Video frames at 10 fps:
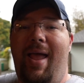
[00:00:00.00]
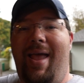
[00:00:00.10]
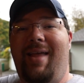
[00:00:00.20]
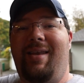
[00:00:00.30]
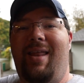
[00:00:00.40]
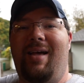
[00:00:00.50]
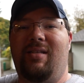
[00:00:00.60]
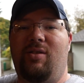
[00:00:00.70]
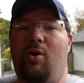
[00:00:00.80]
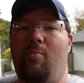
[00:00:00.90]
and it
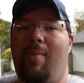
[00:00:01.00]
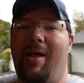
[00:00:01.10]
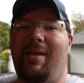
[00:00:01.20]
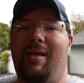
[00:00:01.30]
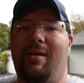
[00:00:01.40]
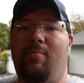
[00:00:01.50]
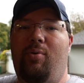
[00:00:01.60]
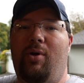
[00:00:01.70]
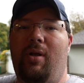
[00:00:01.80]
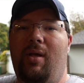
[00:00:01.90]
has no mic
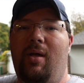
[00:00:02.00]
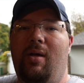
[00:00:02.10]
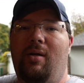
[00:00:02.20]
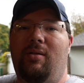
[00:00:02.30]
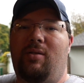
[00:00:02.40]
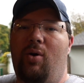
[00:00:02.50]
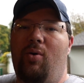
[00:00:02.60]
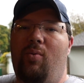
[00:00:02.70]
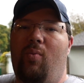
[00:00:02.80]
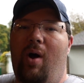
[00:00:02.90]
input.
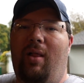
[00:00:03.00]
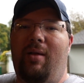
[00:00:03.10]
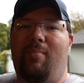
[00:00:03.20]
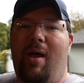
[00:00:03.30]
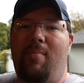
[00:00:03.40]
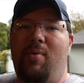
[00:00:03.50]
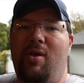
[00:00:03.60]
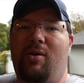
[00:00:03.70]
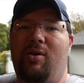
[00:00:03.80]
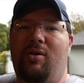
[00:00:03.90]
So while it might
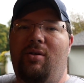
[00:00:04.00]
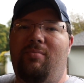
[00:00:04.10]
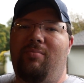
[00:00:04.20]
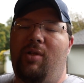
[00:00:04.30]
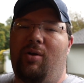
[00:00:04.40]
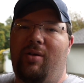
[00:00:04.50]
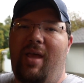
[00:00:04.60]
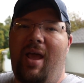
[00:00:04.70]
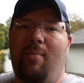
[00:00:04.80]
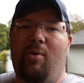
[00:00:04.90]
be a good,
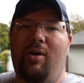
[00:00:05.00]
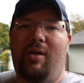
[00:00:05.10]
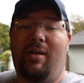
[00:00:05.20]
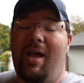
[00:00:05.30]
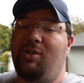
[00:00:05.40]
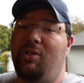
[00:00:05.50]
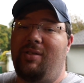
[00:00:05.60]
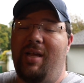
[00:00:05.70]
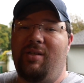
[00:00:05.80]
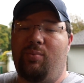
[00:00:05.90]
camera, it actually
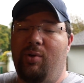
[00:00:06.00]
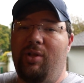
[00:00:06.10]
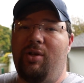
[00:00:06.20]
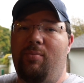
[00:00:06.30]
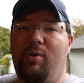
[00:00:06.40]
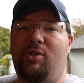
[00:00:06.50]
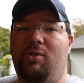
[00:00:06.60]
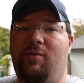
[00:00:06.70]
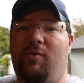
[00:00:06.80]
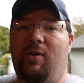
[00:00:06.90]
takes really good
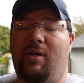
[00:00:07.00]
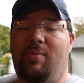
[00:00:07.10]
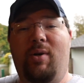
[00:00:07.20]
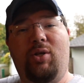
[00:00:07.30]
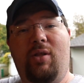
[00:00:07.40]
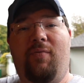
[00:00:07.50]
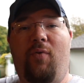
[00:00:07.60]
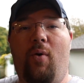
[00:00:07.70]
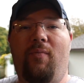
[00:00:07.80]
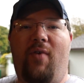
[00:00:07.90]
pictures for especially the
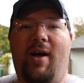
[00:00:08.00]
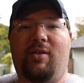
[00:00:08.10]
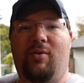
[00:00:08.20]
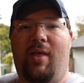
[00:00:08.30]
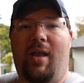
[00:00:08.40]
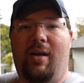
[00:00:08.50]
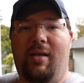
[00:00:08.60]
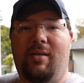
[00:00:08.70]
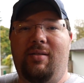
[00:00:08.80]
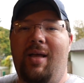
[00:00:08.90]
form factor that it
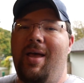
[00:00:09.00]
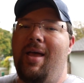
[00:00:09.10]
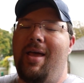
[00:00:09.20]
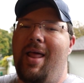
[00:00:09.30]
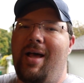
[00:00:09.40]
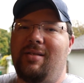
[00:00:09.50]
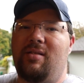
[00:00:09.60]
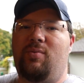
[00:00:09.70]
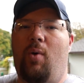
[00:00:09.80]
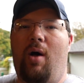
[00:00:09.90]
is. It has
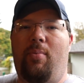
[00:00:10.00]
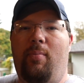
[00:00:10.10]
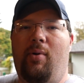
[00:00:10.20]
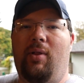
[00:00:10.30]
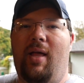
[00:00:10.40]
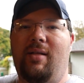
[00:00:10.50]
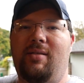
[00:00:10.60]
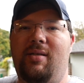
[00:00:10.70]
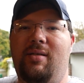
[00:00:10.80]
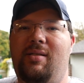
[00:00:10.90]
the swappable
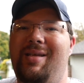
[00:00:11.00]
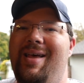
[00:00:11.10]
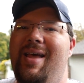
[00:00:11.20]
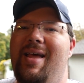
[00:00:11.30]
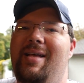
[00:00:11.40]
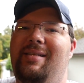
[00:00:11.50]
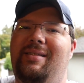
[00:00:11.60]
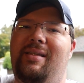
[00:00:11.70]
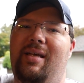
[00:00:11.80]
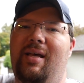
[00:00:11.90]
lenses.
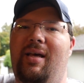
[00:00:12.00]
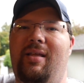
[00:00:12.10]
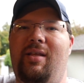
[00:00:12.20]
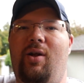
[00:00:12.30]
Yeah,